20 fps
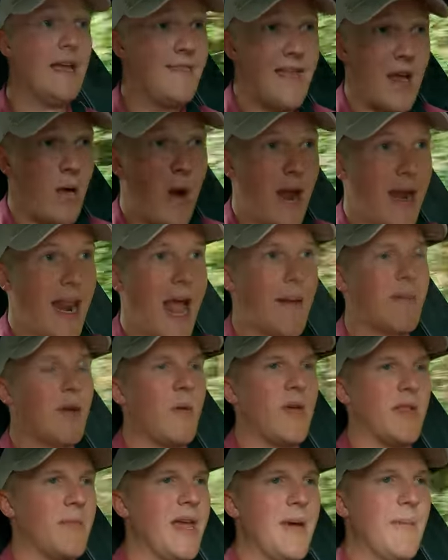They weren't happy
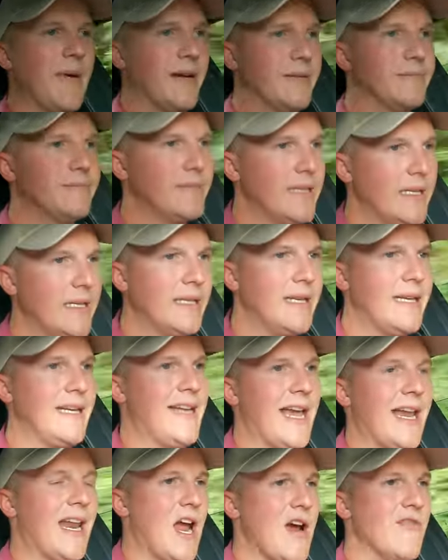with me, but
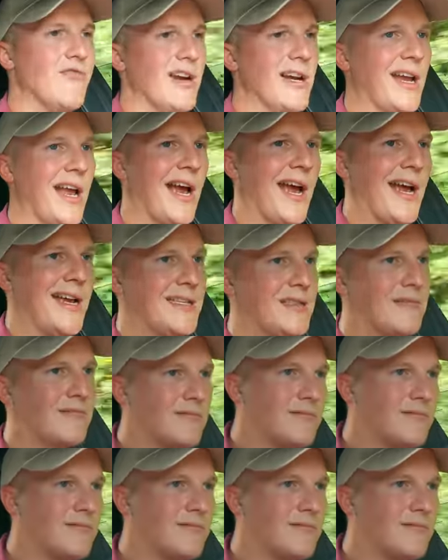get over it, guys.